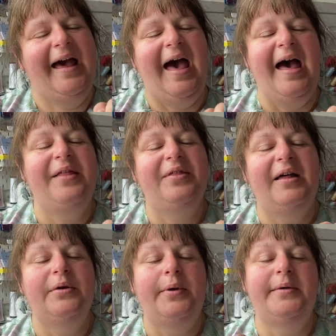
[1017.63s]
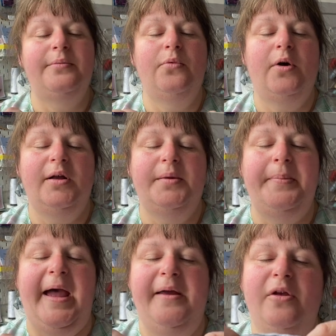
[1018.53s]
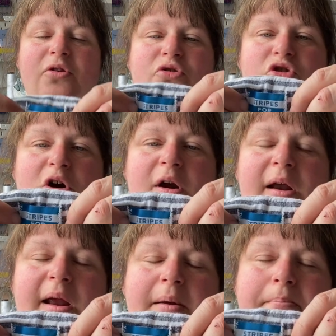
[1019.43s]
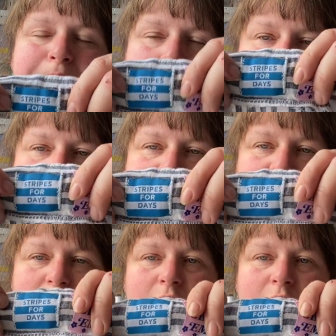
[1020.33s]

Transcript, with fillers: And the other one was by Joy Margot,